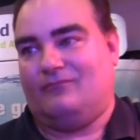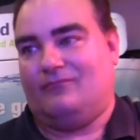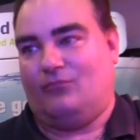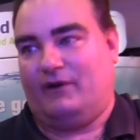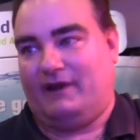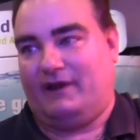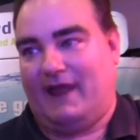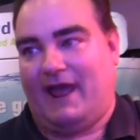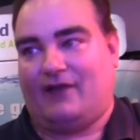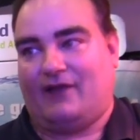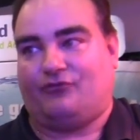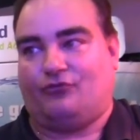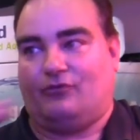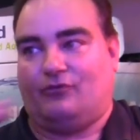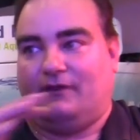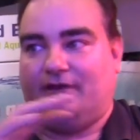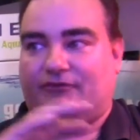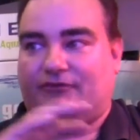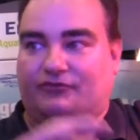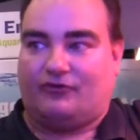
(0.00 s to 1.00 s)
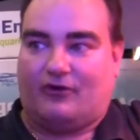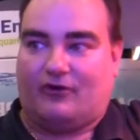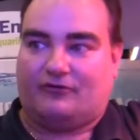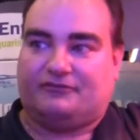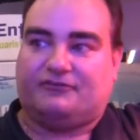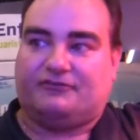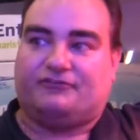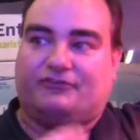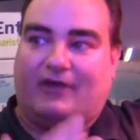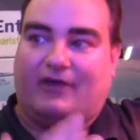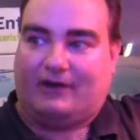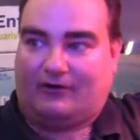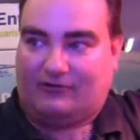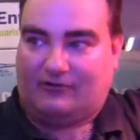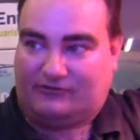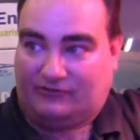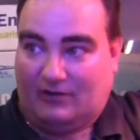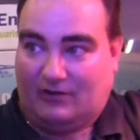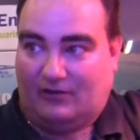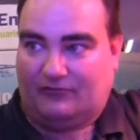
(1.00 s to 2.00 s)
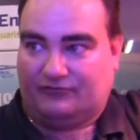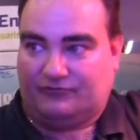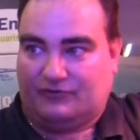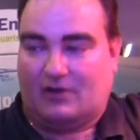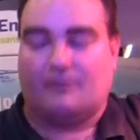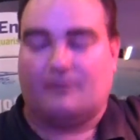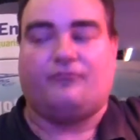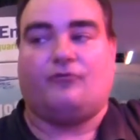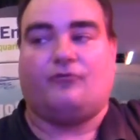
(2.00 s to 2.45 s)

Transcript: we naturally start to set ourselves up